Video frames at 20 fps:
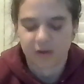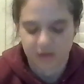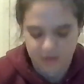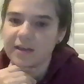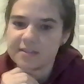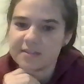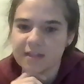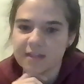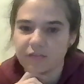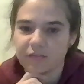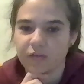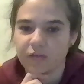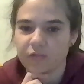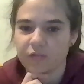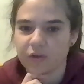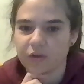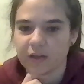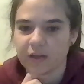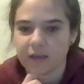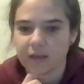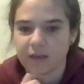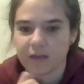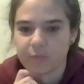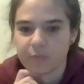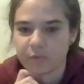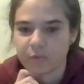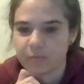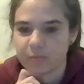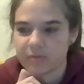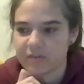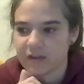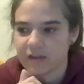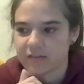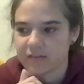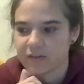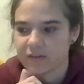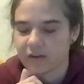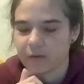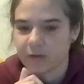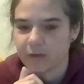The highest level of learning in Bloom's
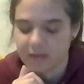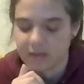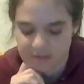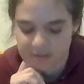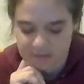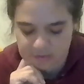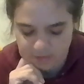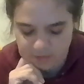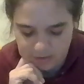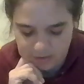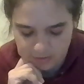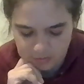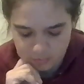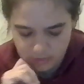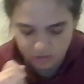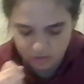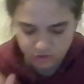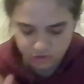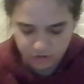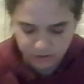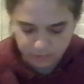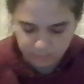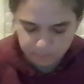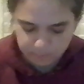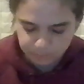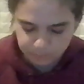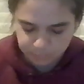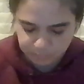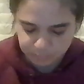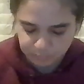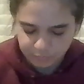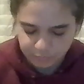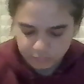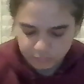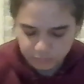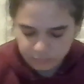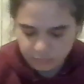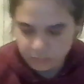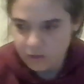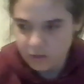taxonomy is evaluation.
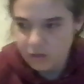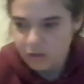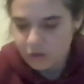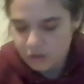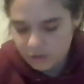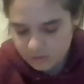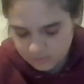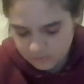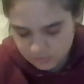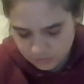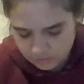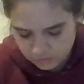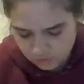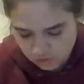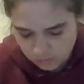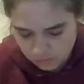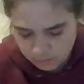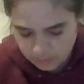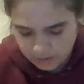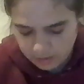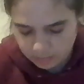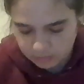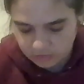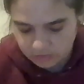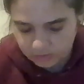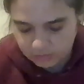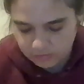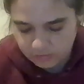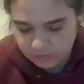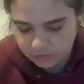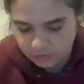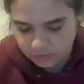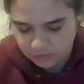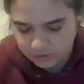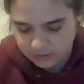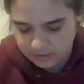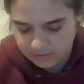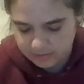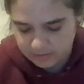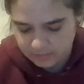Students should be able to use their
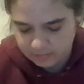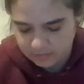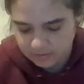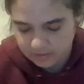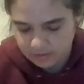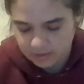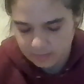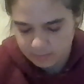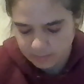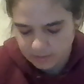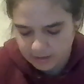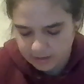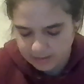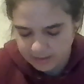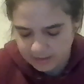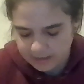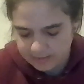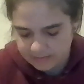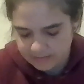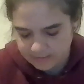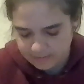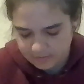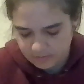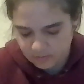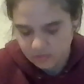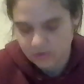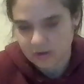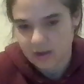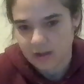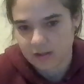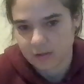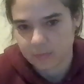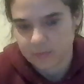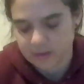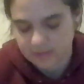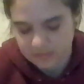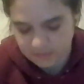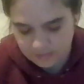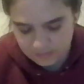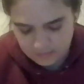creativity to combine ideas or
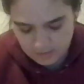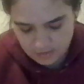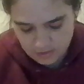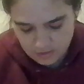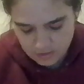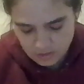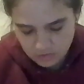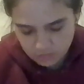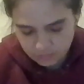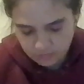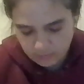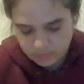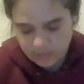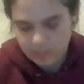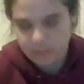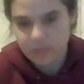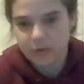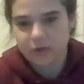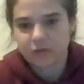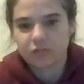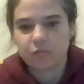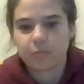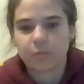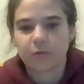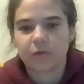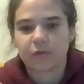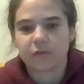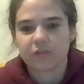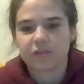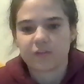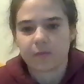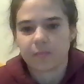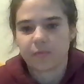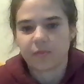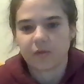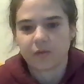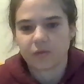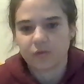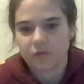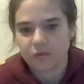elements from the book to produce
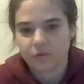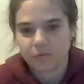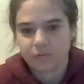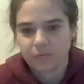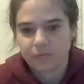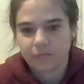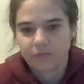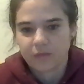something new.